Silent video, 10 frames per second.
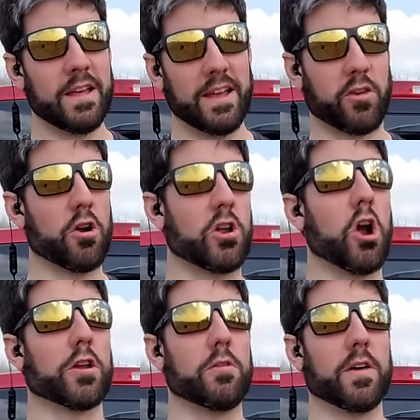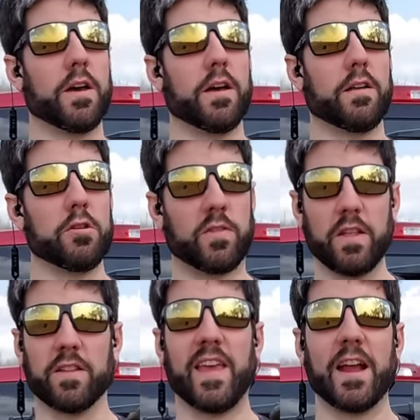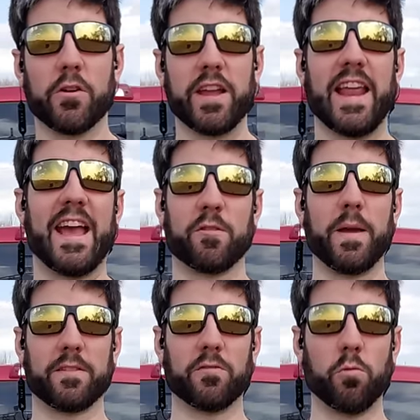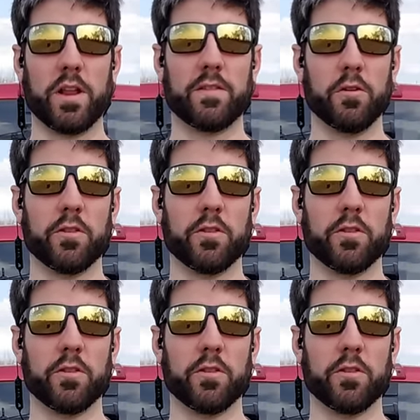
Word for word: It's hard to argue the utilitarian aspect of 22.